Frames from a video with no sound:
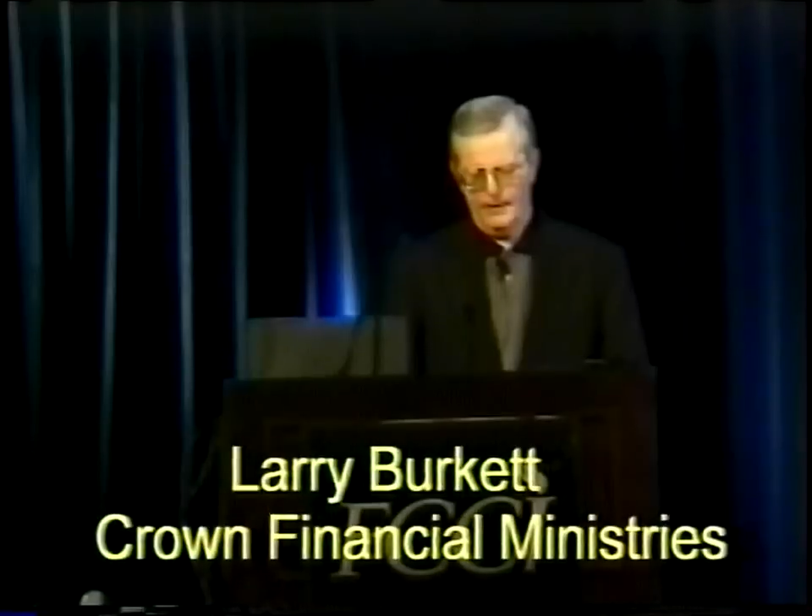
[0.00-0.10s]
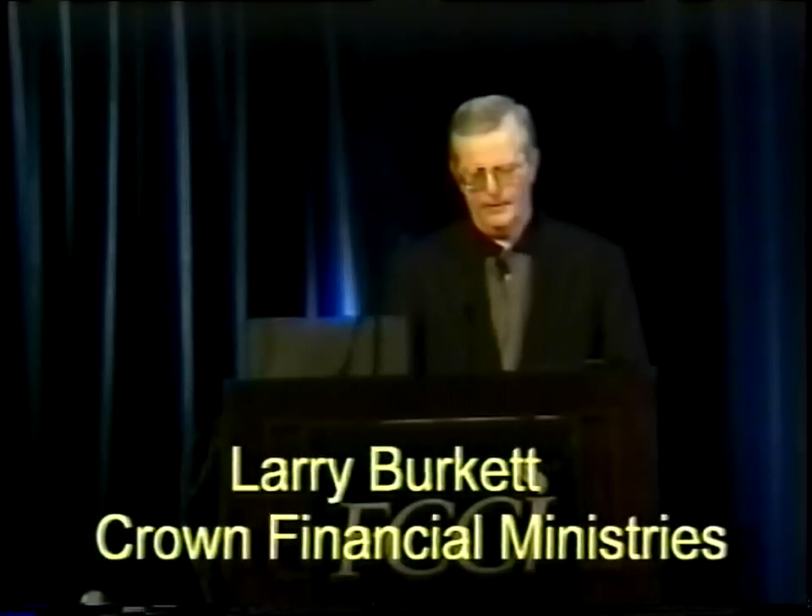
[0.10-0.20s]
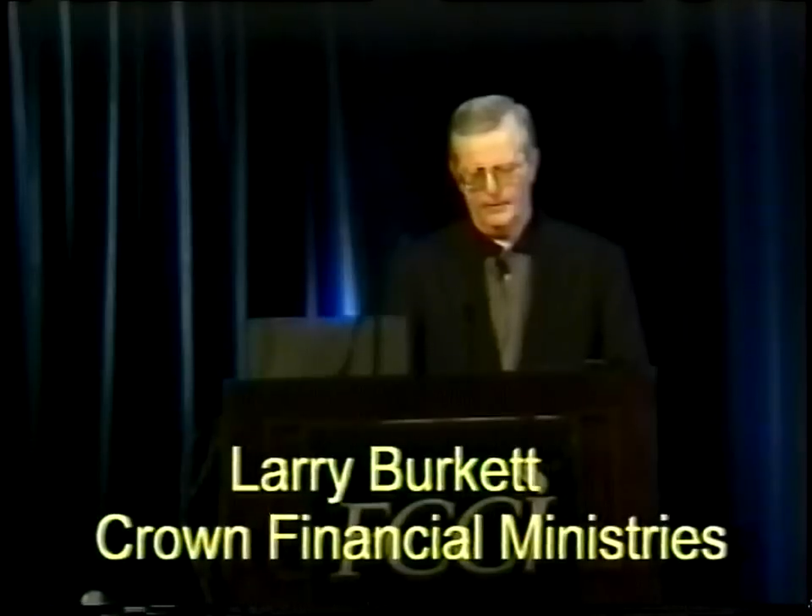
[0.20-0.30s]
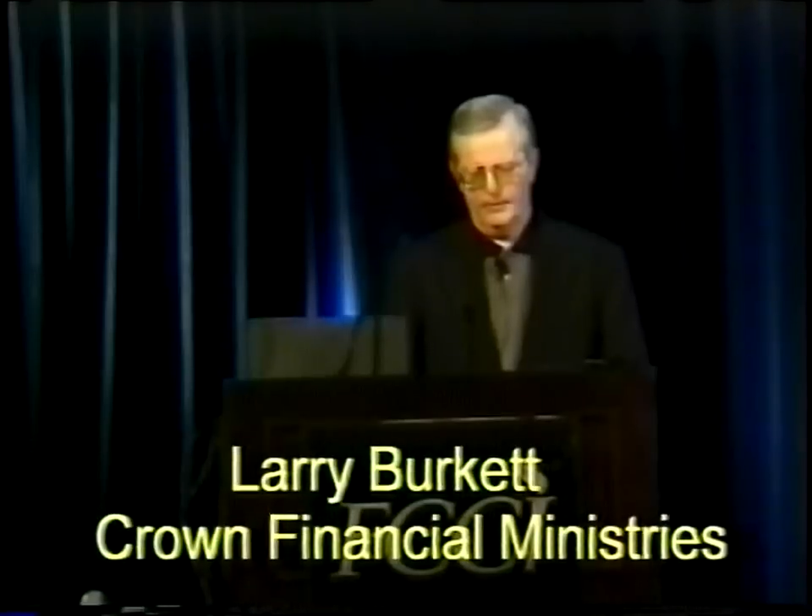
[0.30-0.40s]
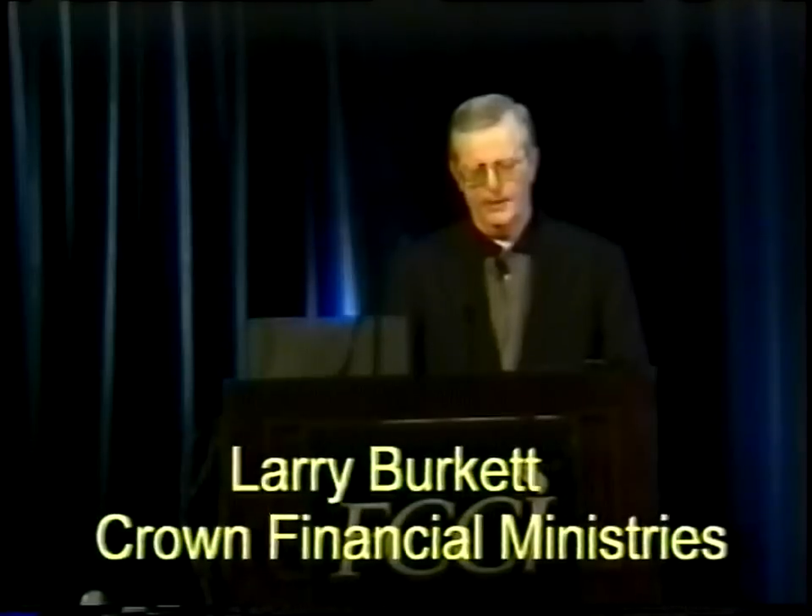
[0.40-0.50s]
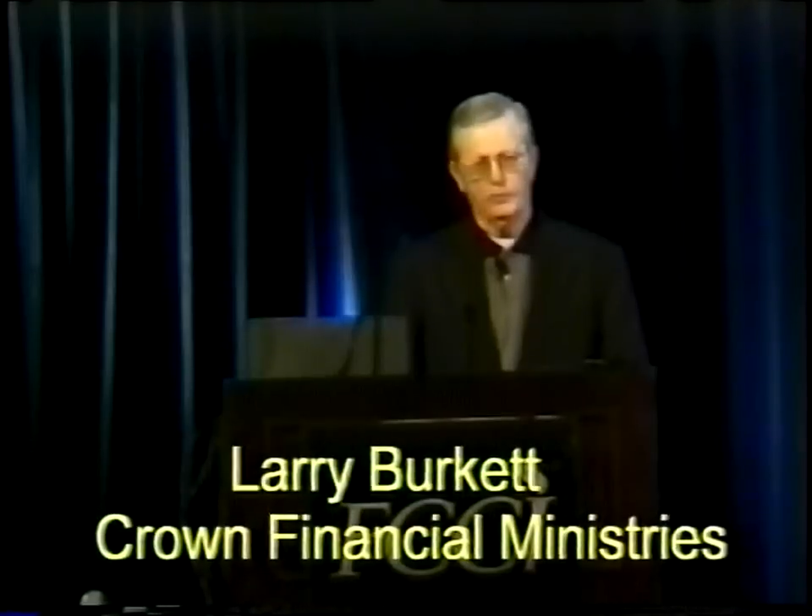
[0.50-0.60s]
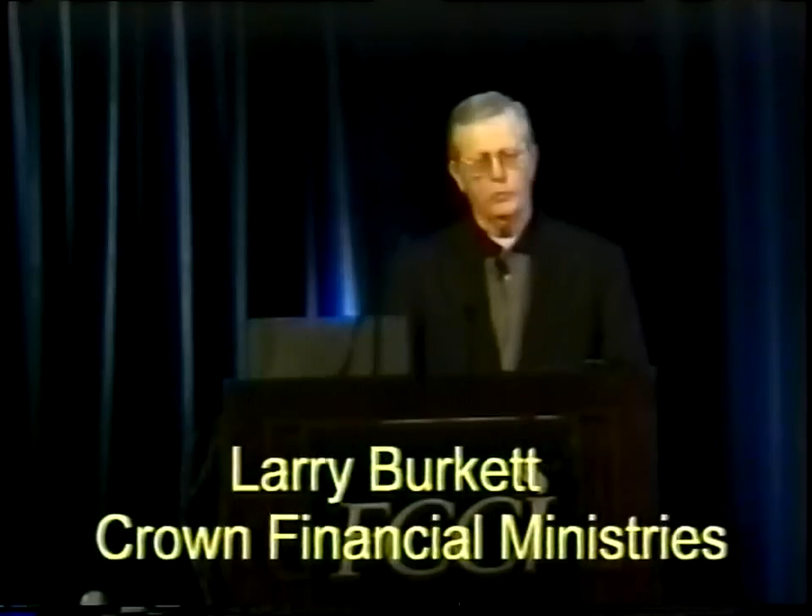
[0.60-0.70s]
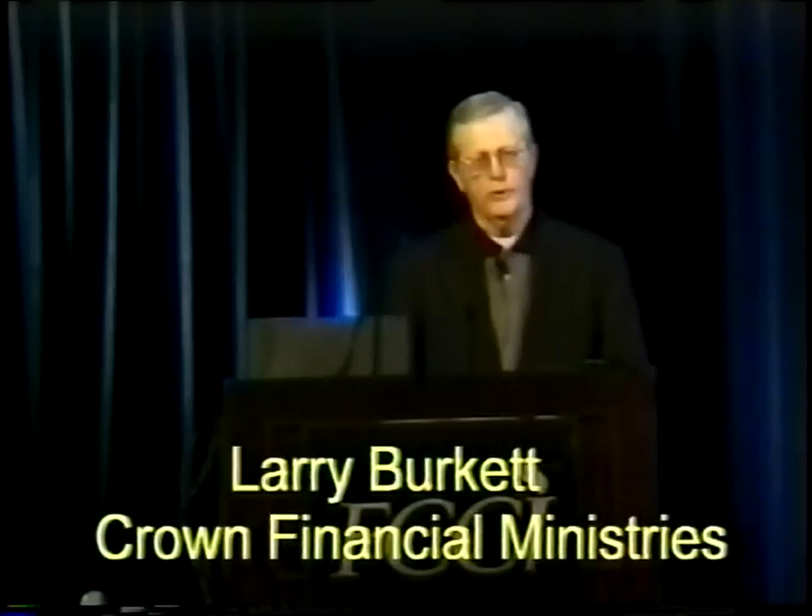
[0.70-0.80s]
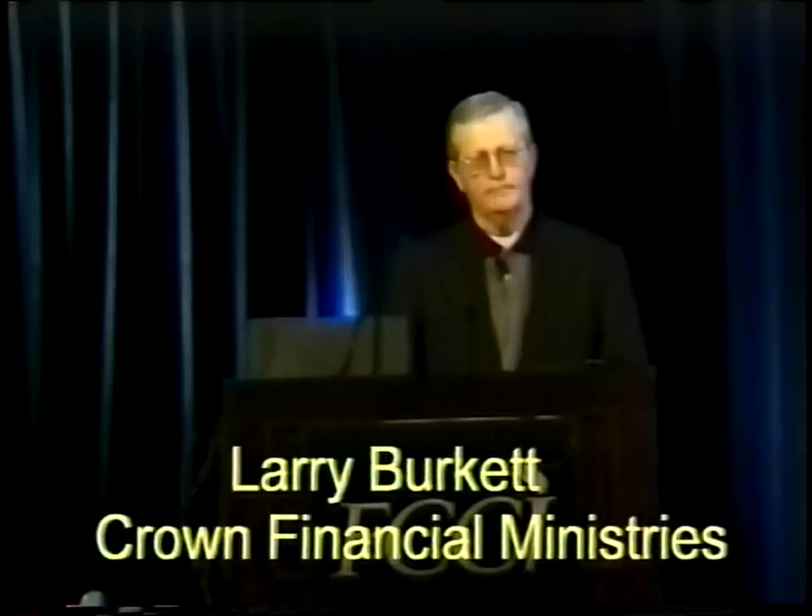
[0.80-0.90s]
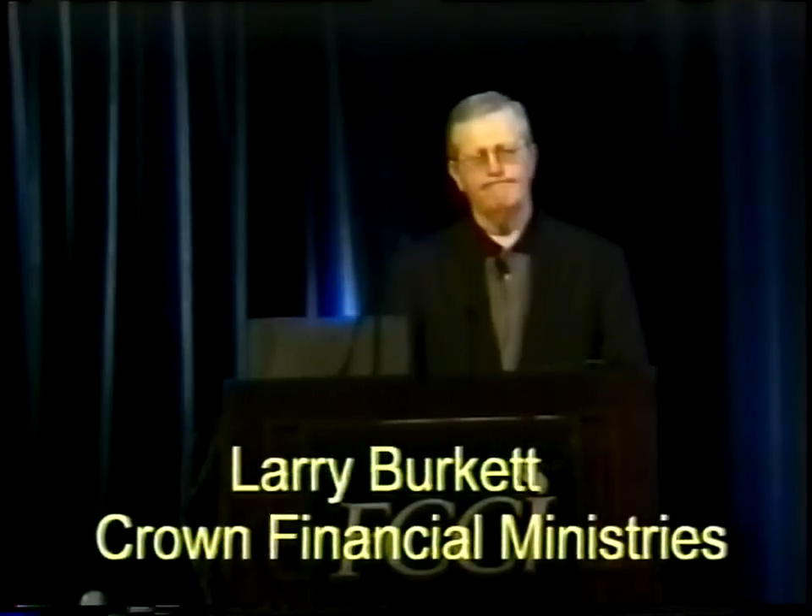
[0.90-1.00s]
Uh, number
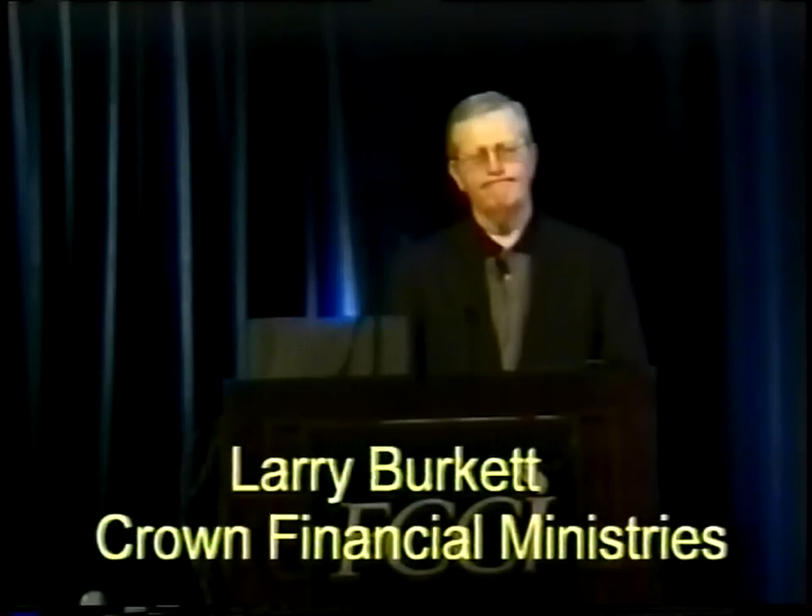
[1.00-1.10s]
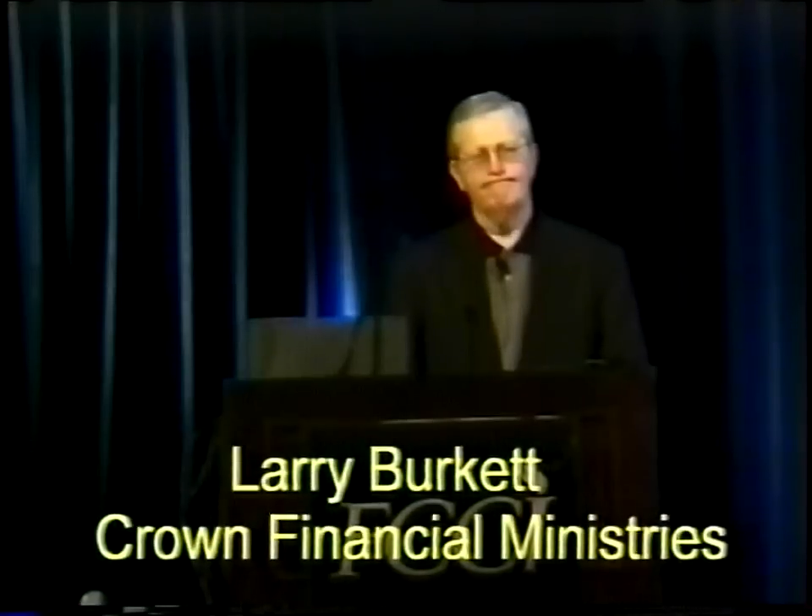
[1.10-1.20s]
one,